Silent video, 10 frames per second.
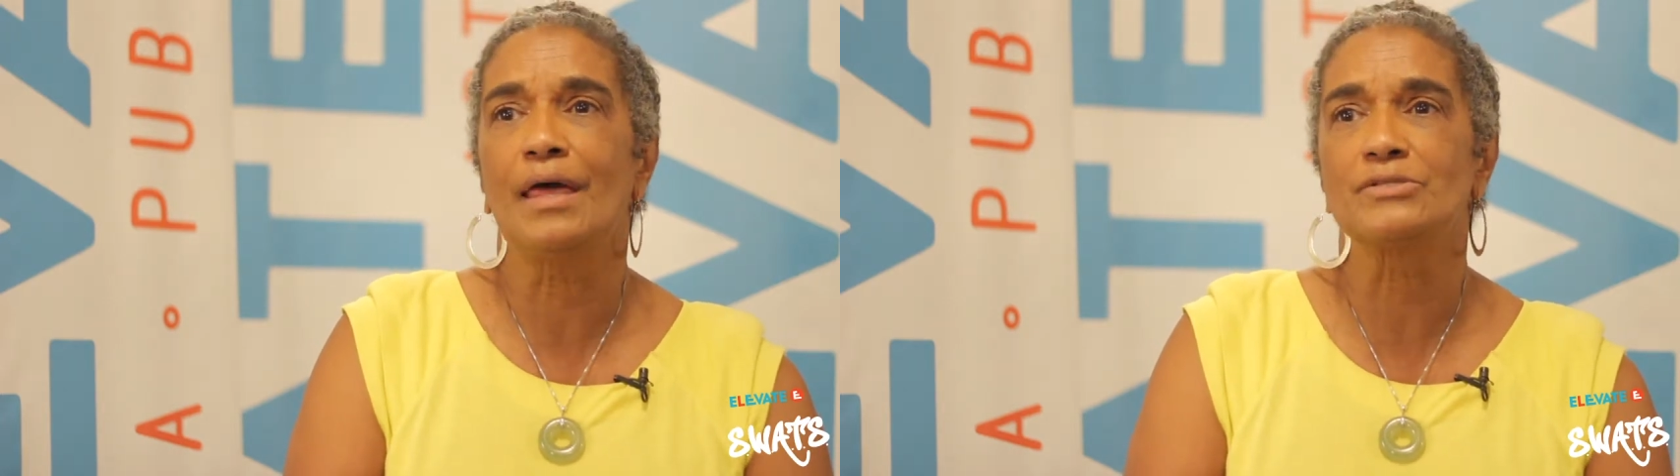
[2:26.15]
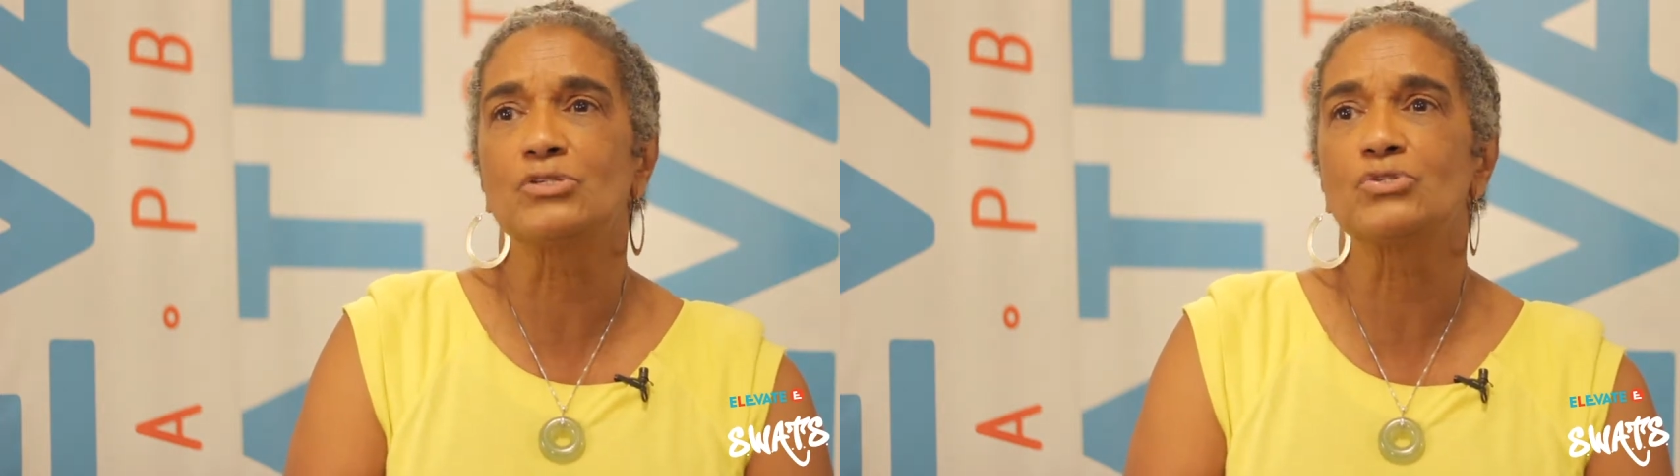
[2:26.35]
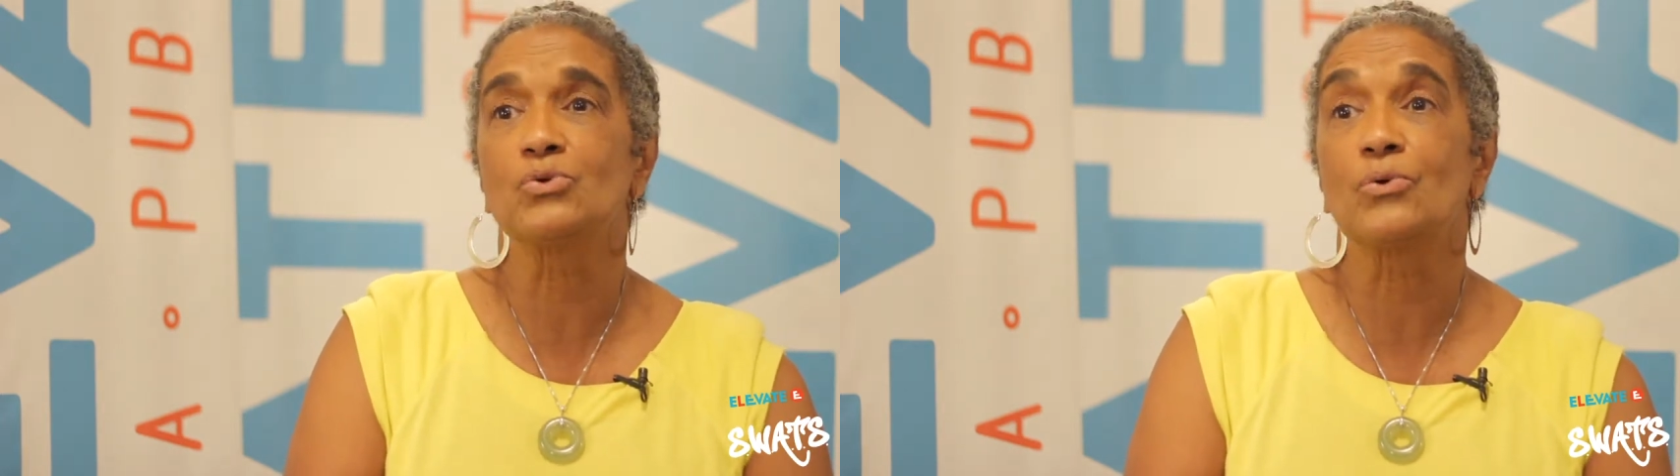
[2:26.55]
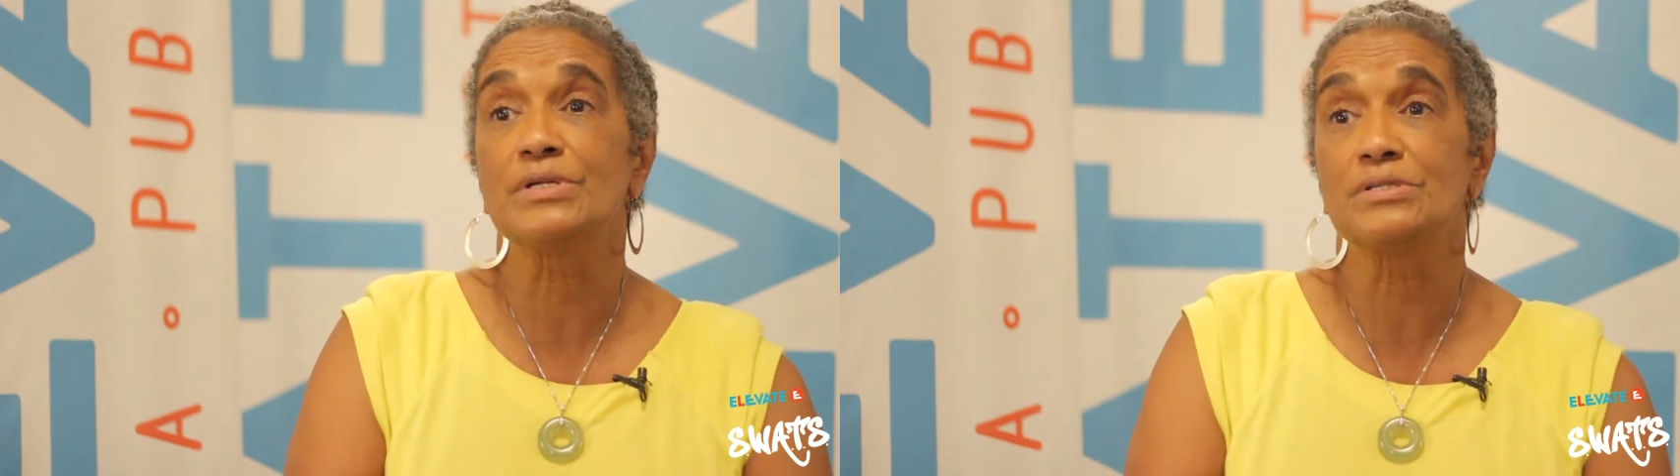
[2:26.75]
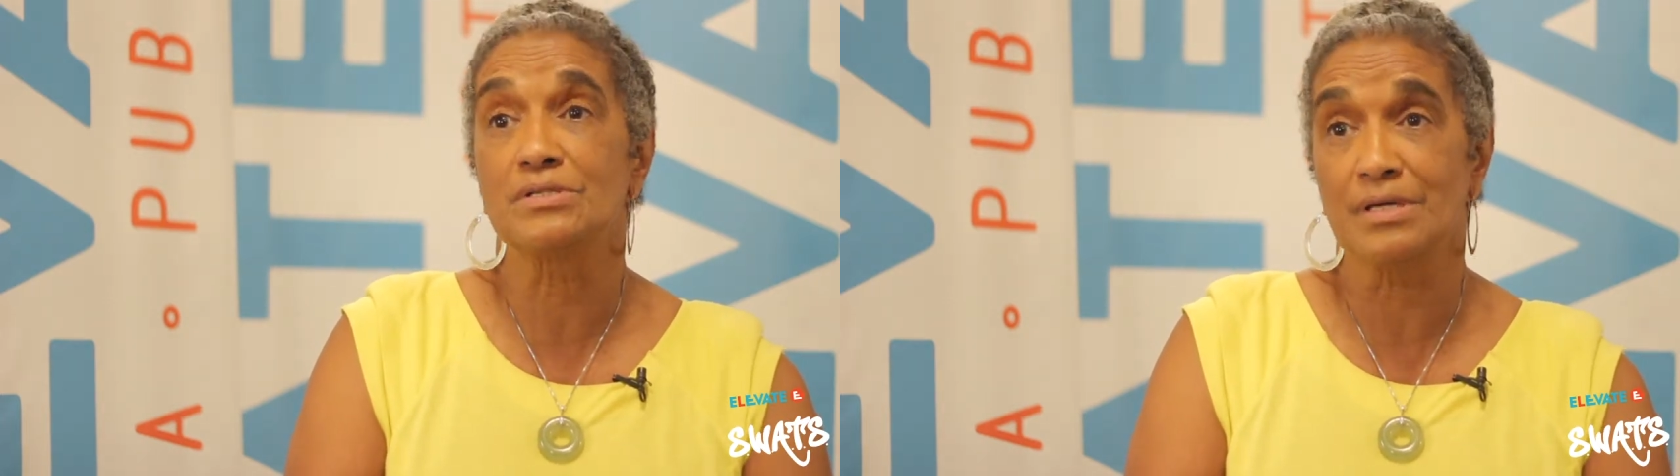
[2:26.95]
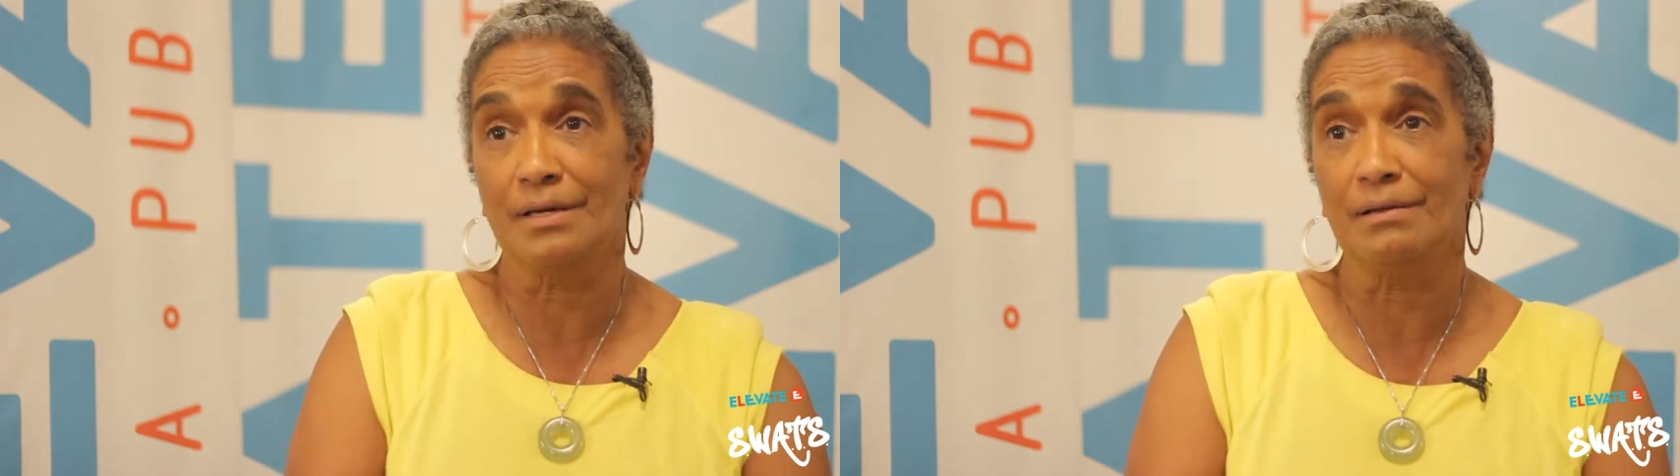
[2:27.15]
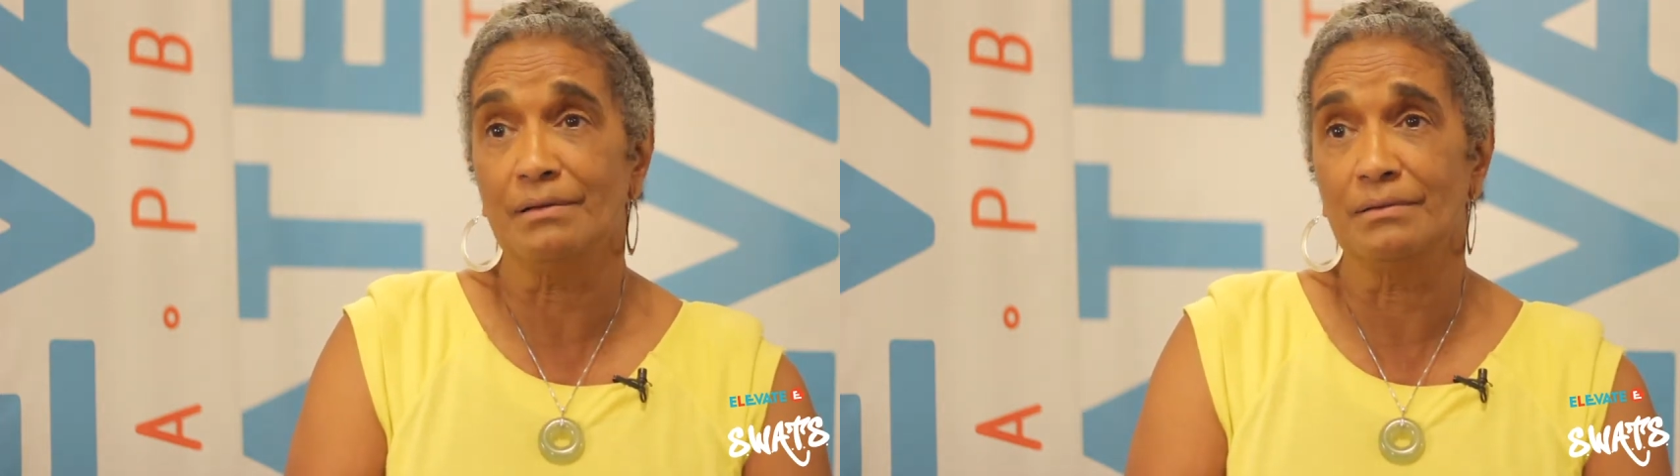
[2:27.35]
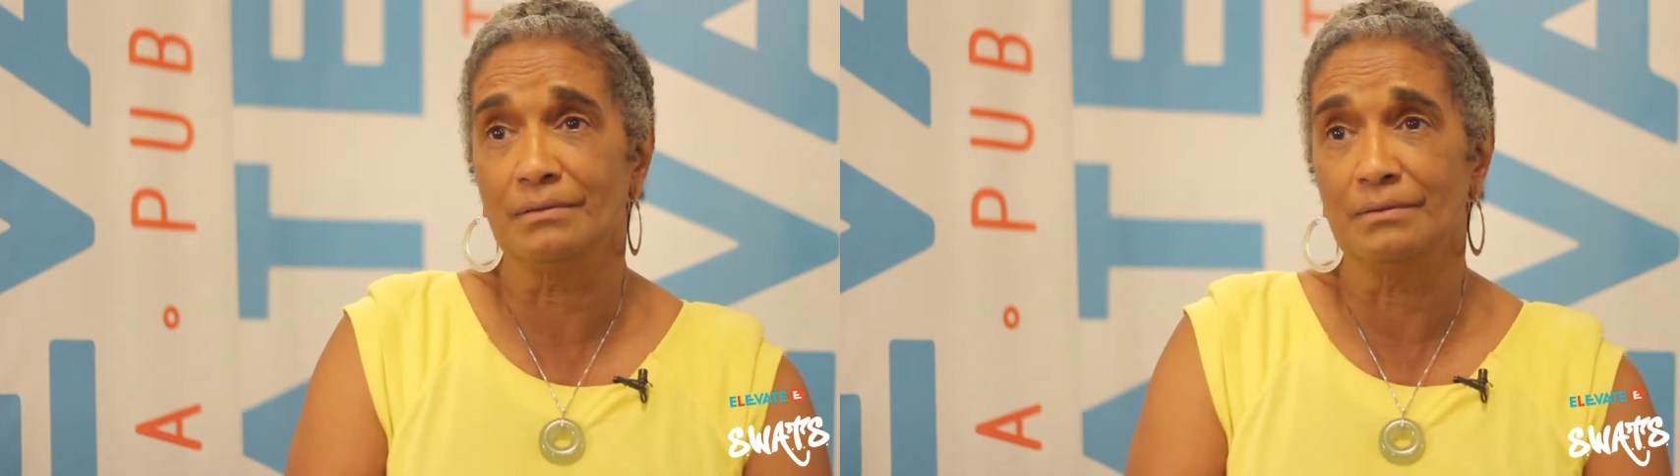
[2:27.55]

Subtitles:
has a story to tell.